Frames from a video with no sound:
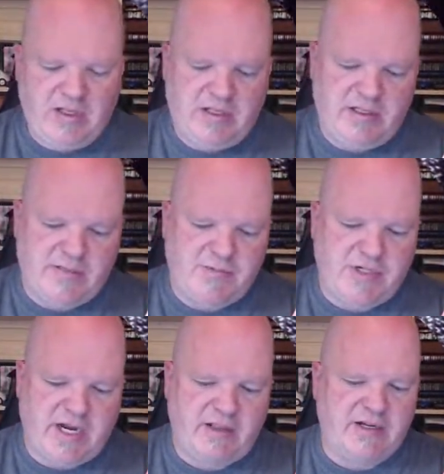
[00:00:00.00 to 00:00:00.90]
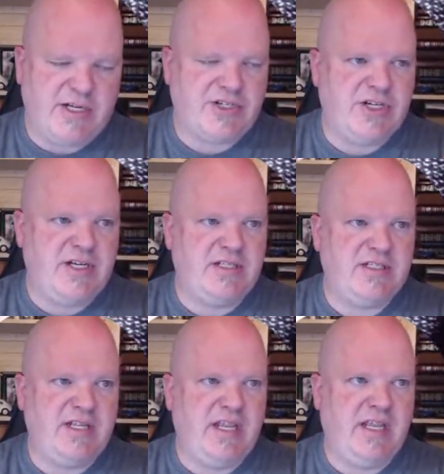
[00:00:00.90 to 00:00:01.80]
This particular edition
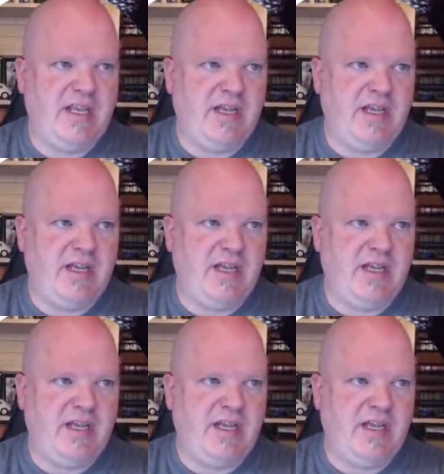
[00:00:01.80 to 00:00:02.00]
is the